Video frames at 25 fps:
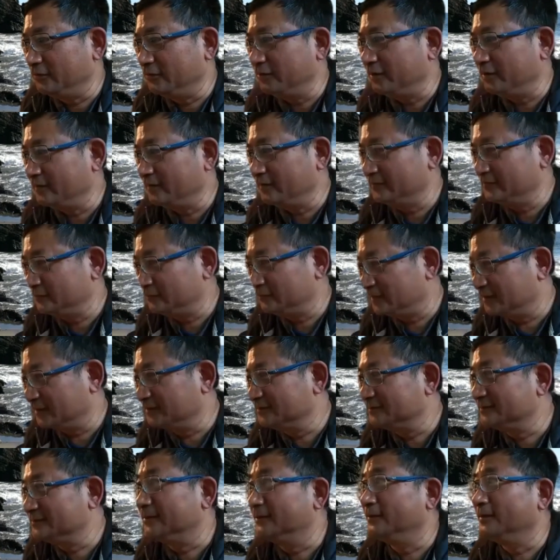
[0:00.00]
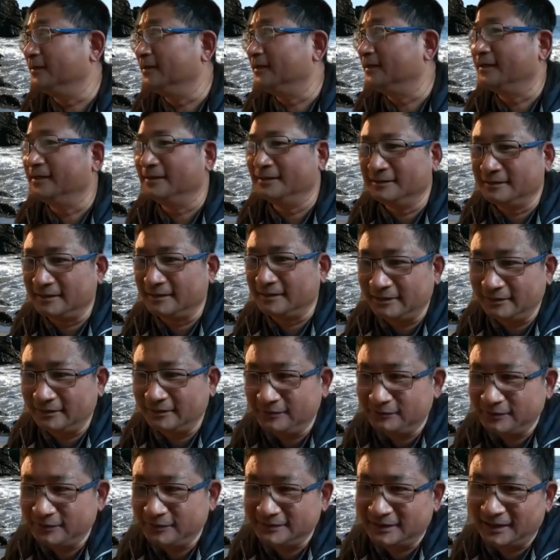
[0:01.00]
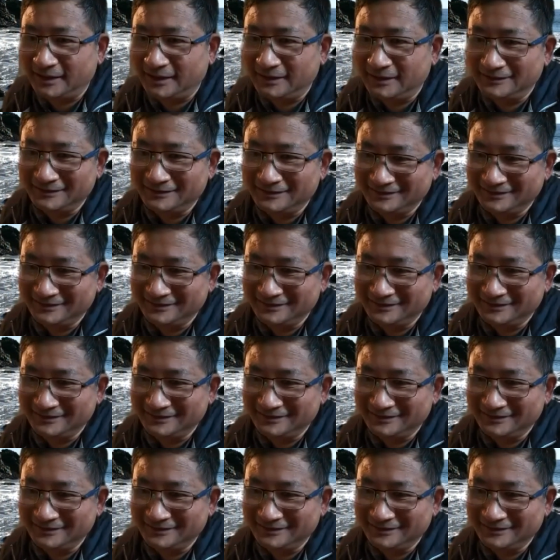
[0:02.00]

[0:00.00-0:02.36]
this works. So how you raise a hand?